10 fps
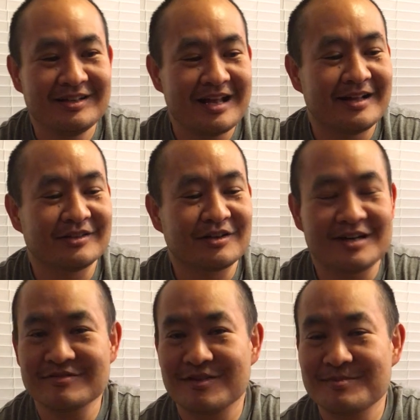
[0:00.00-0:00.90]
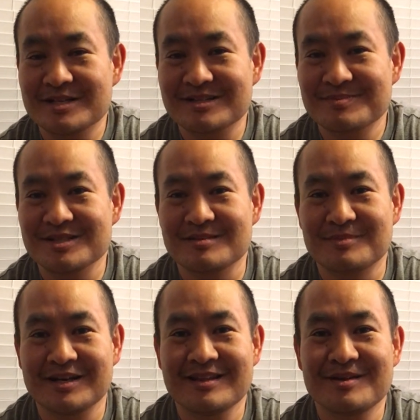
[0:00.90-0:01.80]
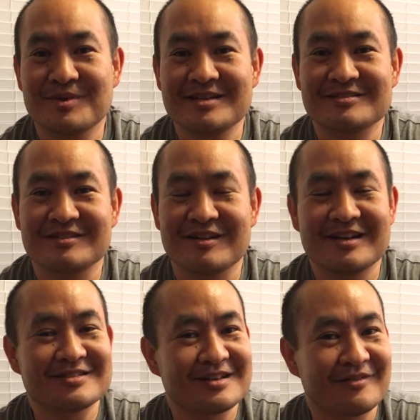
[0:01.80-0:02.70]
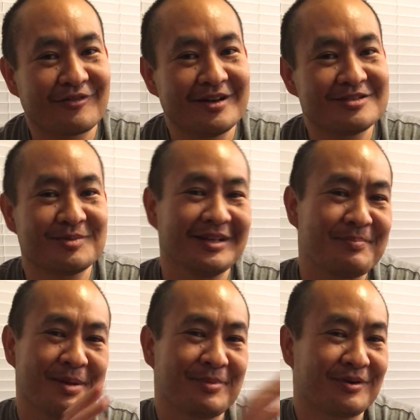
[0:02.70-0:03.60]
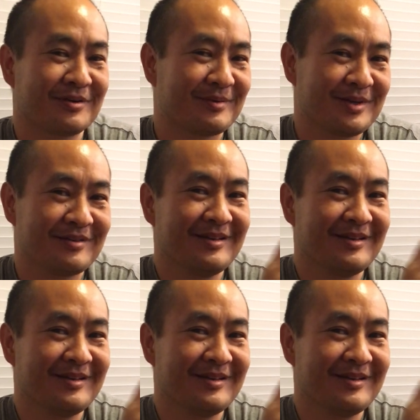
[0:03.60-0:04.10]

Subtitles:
and the cost of their mess ups and the money they waste and all that is not free. So we let people go down.